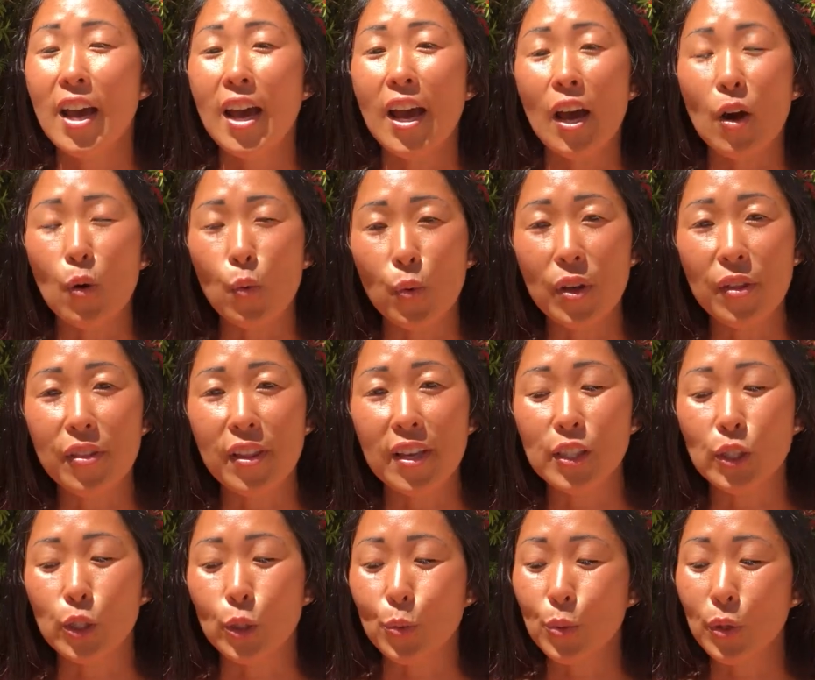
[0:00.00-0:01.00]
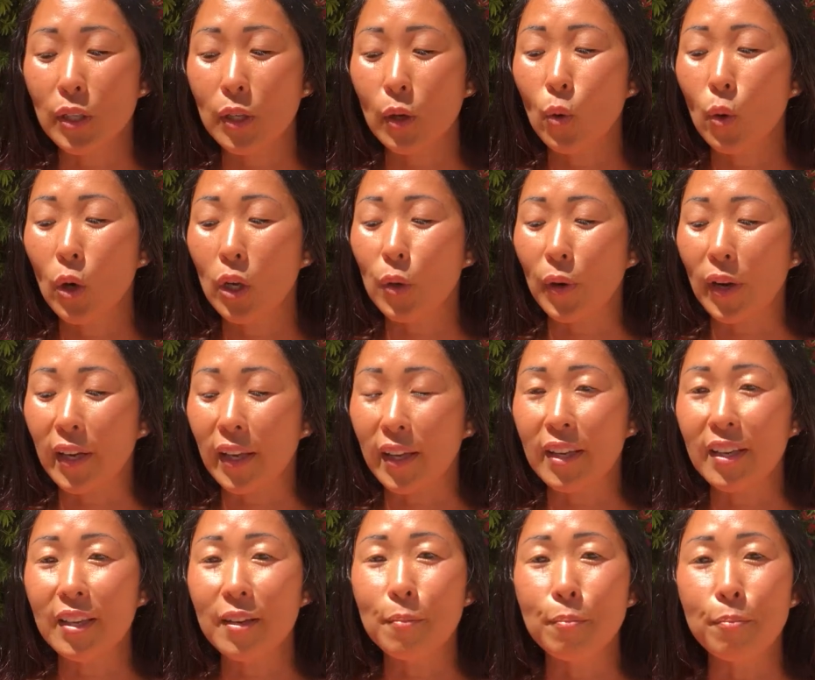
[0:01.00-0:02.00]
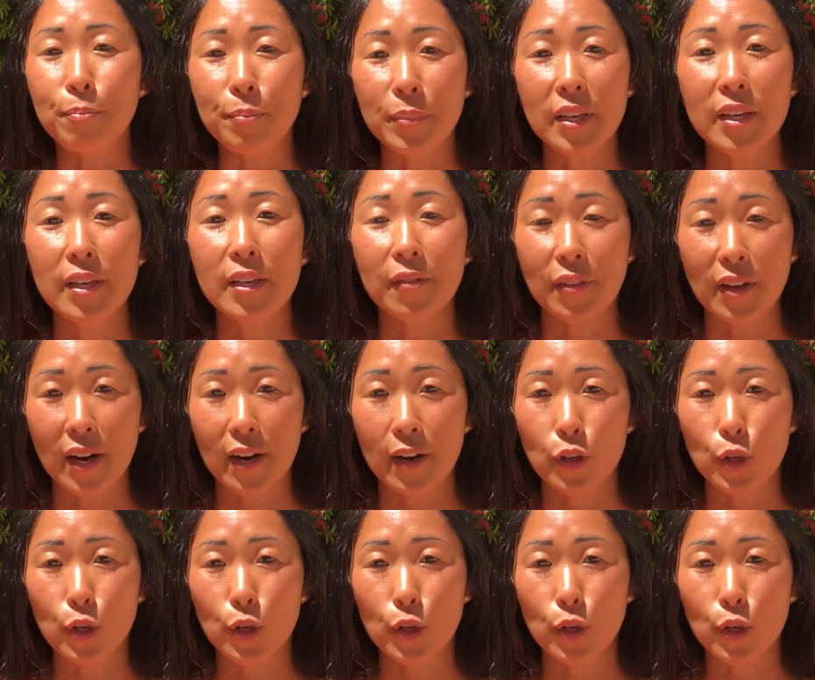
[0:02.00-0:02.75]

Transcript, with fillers: And with this, you will already be there.